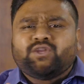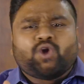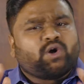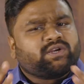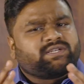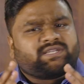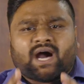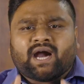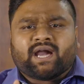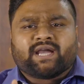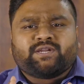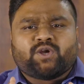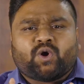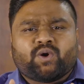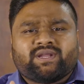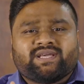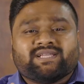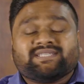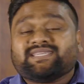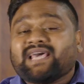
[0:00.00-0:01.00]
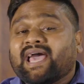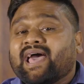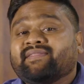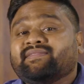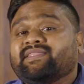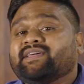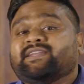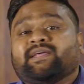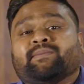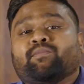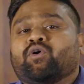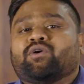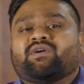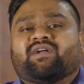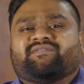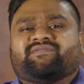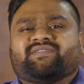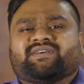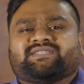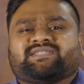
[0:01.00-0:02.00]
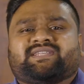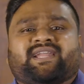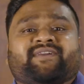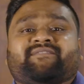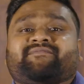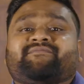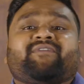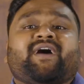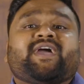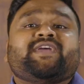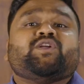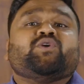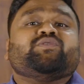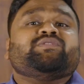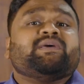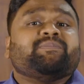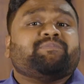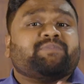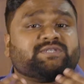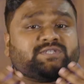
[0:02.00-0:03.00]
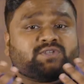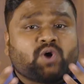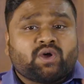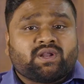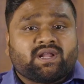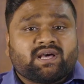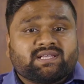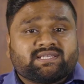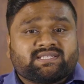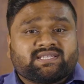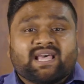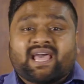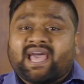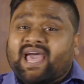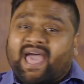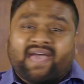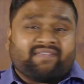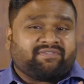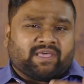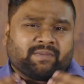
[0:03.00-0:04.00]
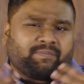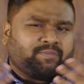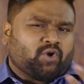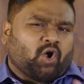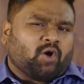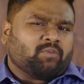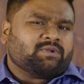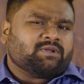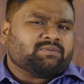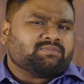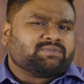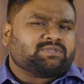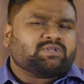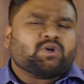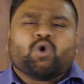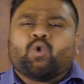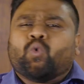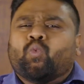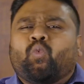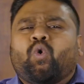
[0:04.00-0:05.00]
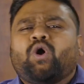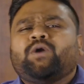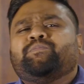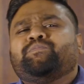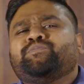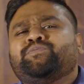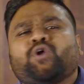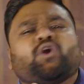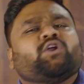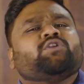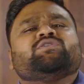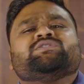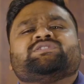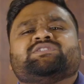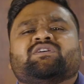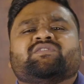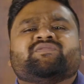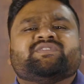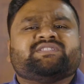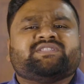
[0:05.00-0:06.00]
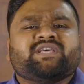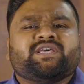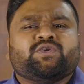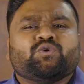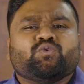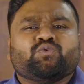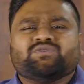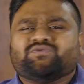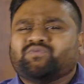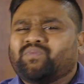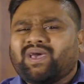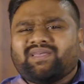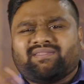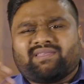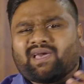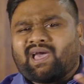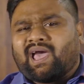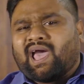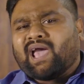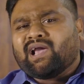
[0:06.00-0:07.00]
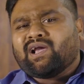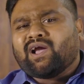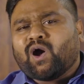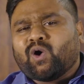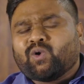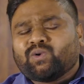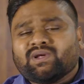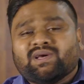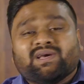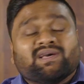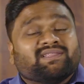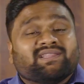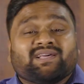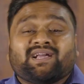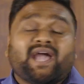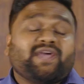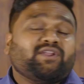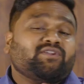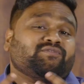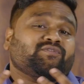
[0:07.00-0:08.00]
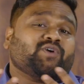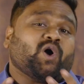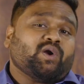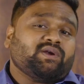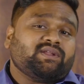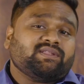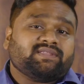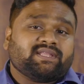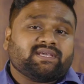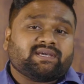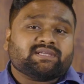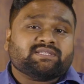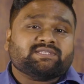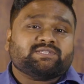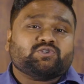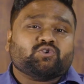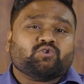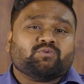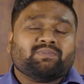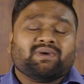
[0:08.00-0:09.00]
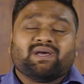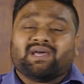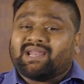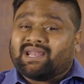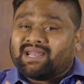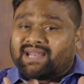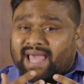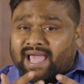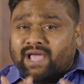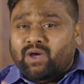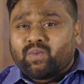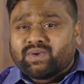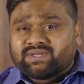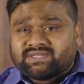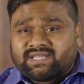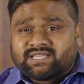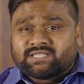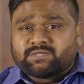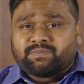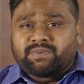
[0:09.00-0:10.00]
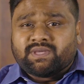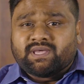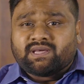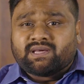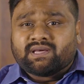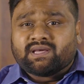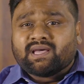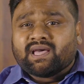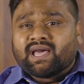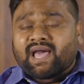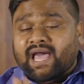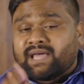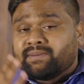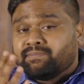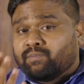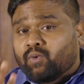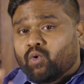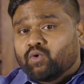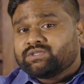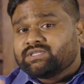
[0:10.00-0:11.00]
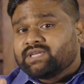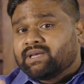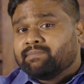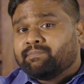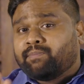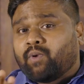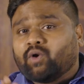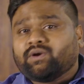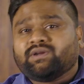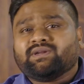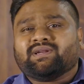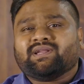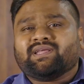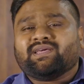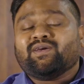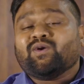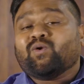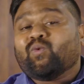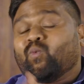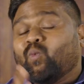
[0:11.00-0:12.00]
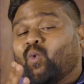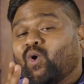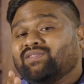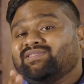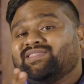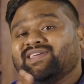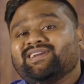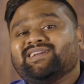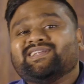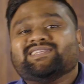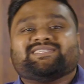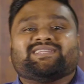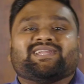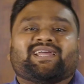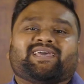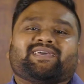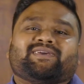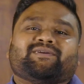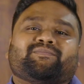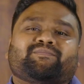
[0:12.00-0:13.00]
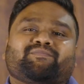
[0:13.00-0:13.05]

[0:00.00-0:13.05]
your target audience and their demographics, like find out their personas and their problems, what product or service they use, where they hang out, the kind of content they consume, language they speak, and most importantly, what they dislike.